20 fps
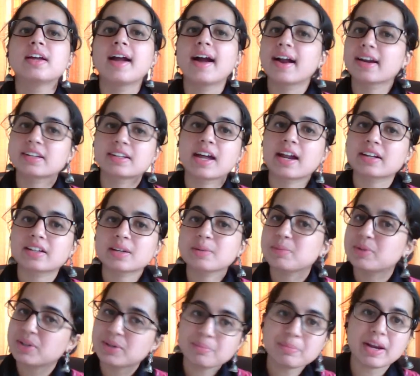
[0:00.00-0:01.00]
at that time
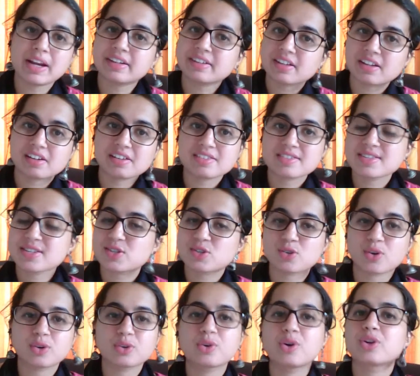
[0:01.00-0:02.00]
her maintenance is
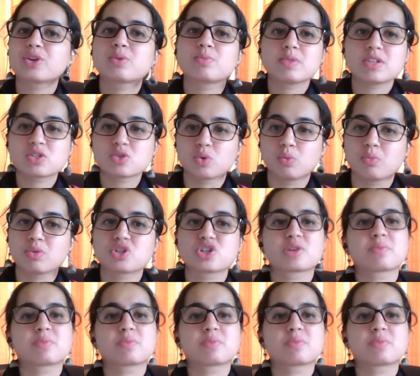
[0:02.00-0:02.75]
not going to be so much,